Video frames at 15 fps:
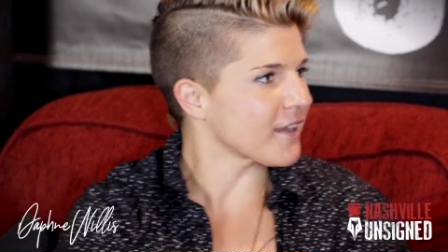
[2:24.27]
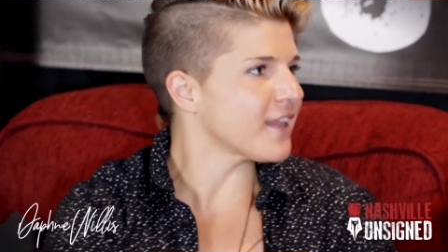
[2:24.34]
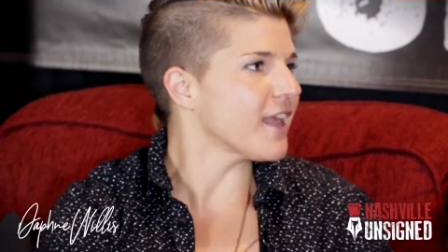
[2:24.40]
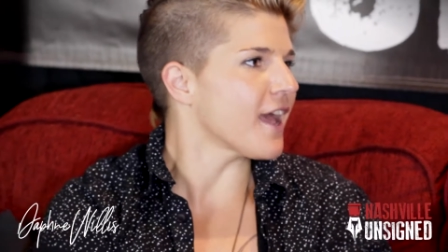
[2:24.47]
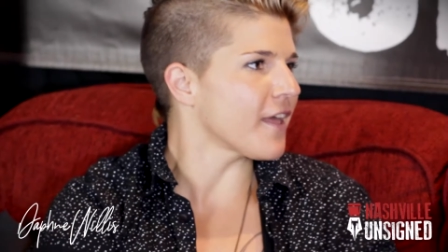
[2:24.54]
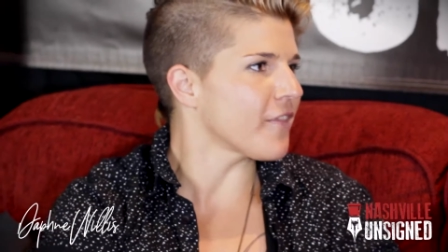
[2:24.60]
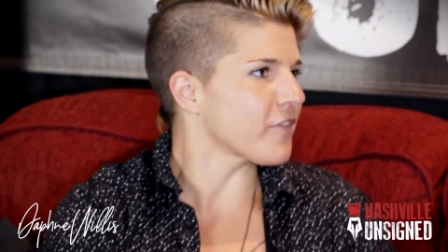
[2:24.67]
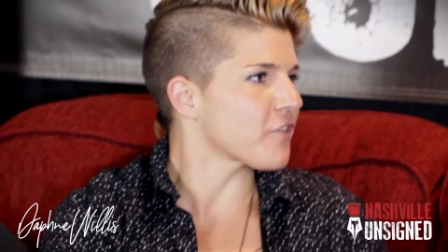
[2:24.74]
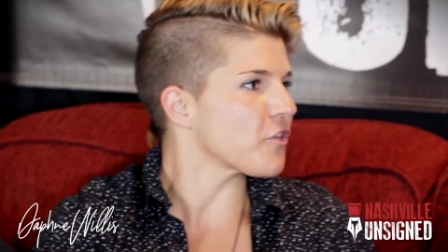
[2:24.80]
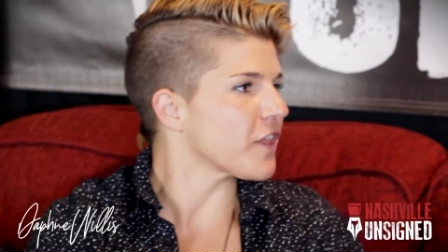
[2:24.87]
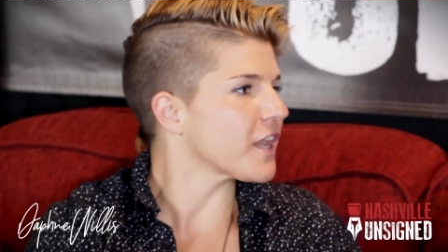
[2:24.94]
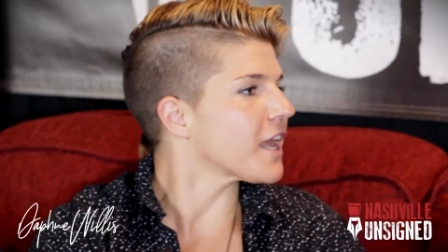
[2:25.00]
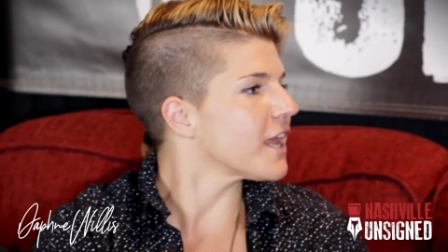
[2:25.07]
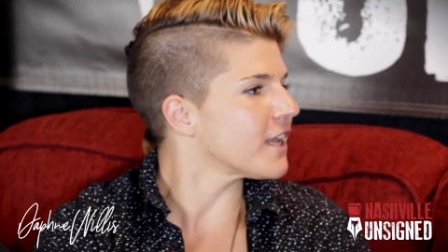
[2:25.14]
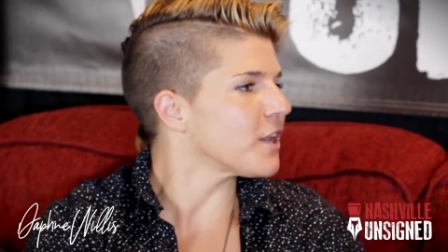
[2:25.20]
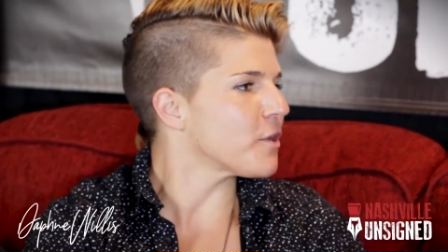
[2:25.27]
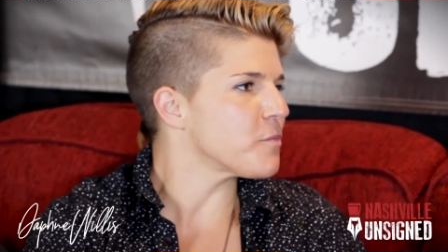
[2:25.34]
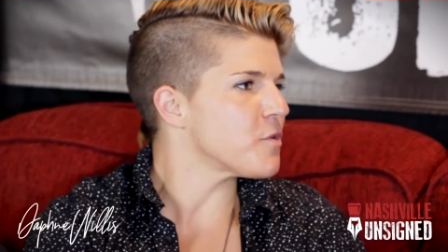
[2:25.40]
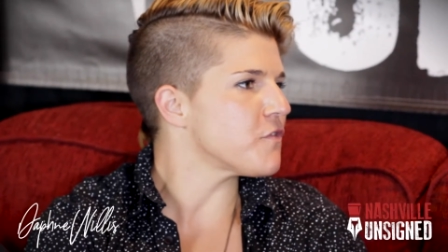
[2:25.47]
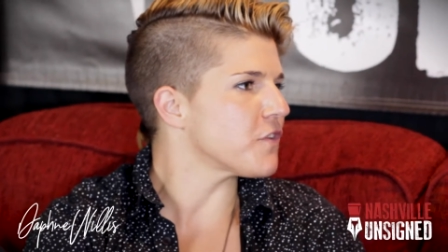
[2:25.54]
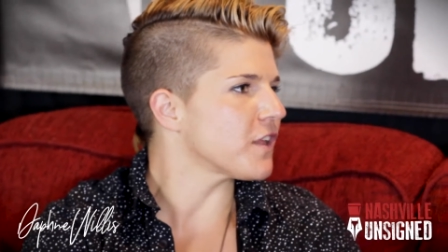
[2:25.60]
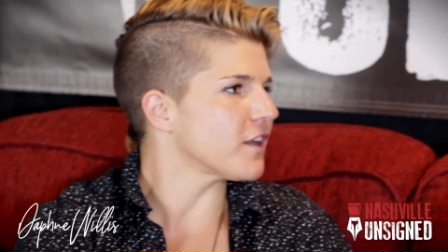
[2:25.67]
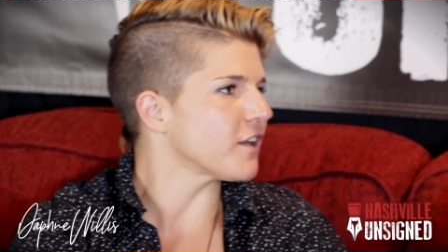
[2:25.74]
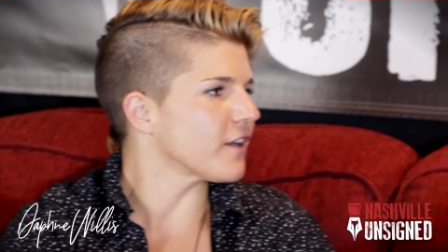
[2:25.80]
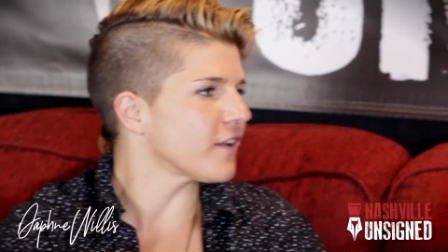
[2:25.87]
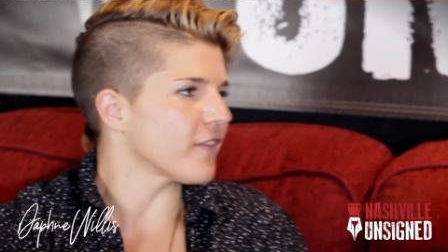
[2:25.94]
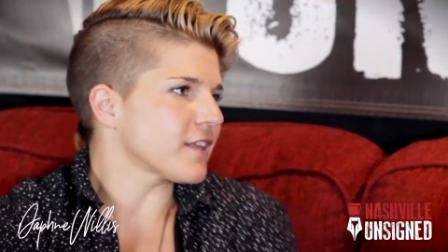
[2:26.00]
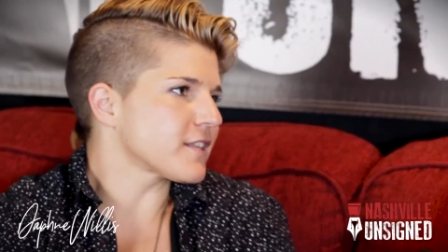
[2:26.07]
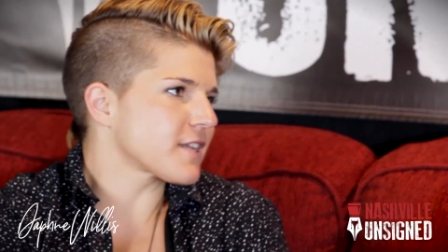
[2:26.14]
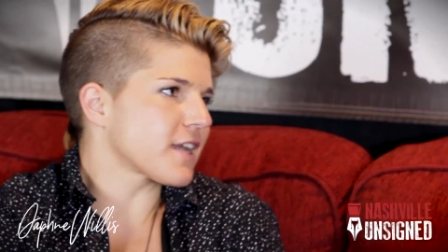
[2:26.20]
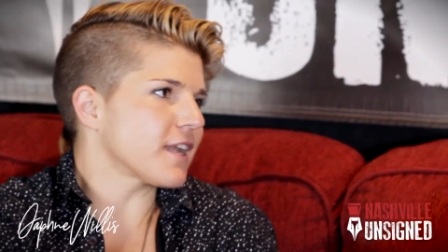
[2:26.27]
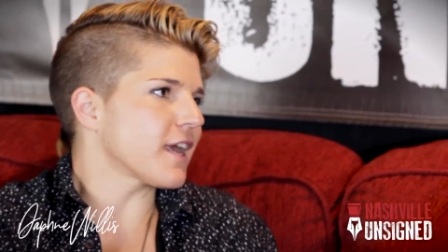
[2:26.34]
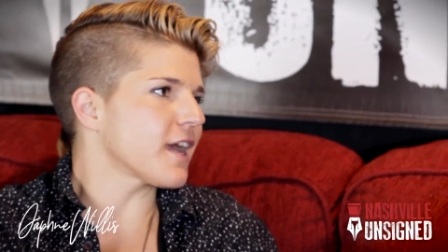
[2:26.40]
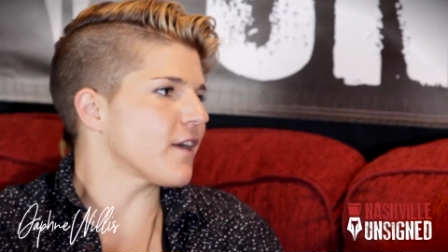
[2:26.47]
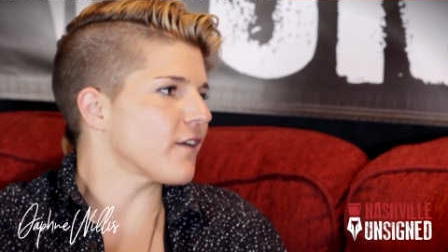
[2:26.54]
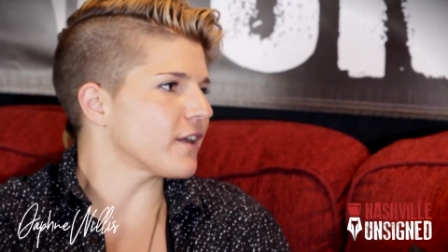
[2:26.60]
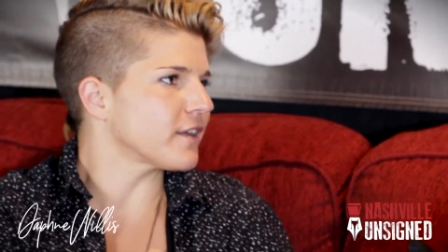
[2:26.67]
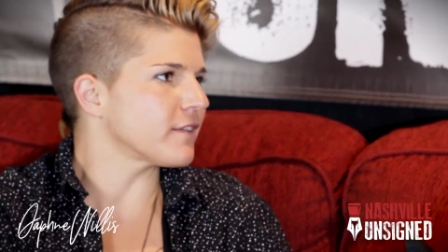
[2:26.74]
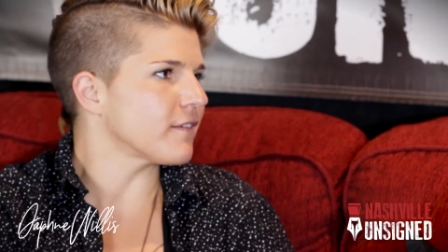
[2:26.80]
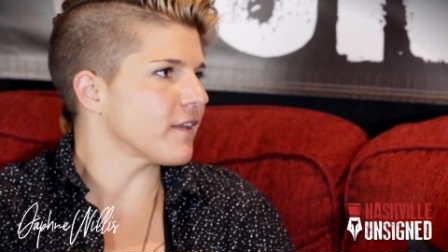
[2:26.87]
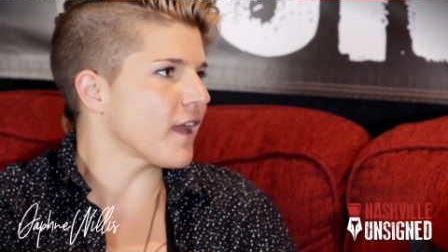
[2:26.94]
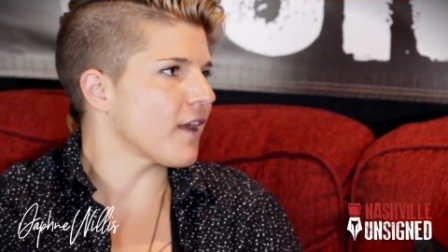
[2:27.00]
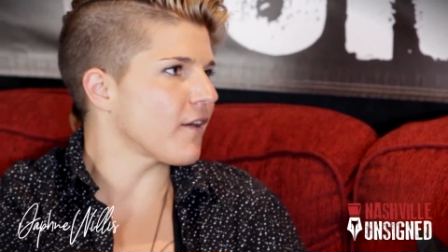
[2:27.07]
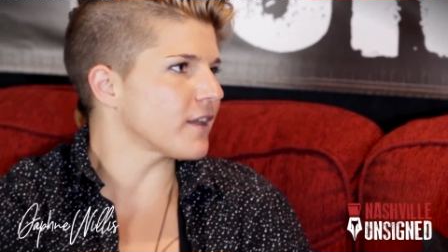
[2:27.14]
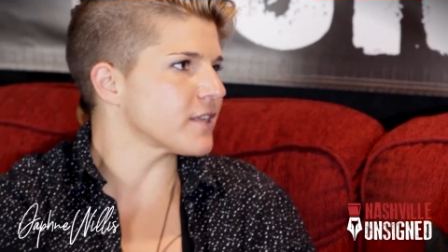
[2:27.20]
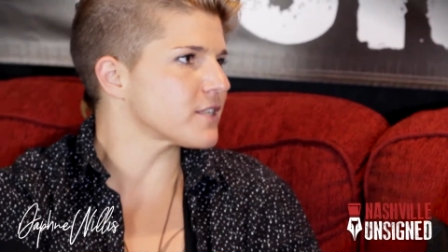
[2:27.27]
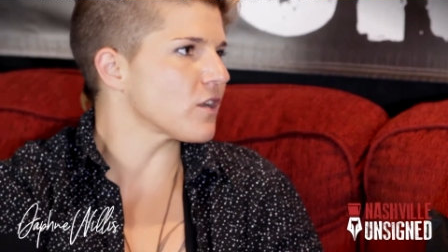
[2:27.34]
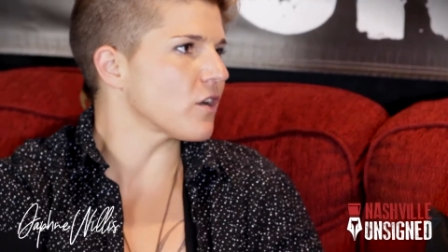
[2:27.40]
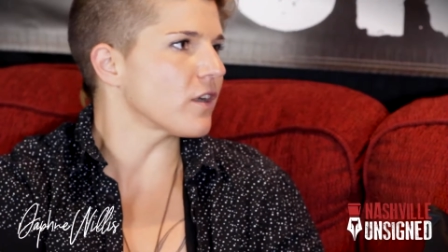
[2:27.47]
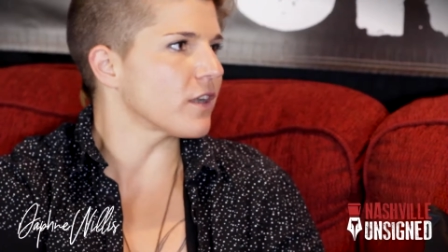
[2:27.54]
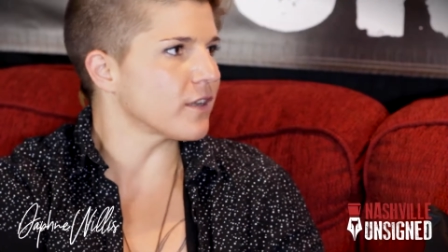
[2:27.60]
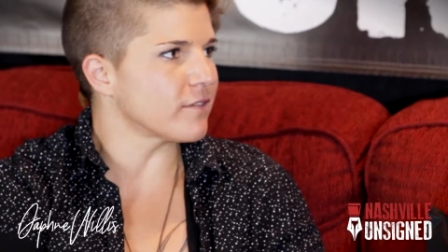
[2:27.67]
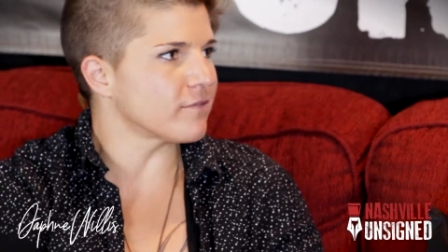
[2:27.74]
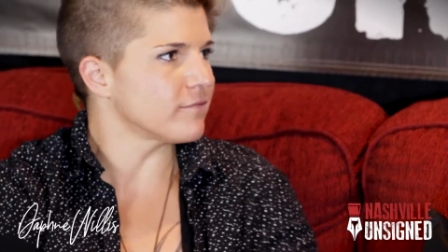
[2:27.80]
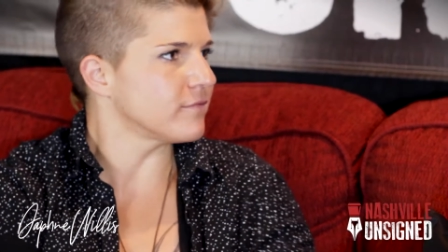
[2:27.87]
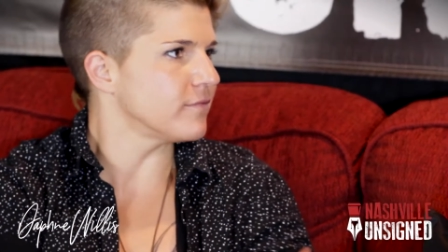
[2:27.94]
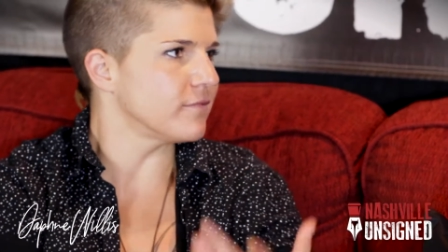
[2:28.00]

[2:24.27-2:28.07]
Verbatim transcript: and so then I ended up moving here, and that's kind of how I started,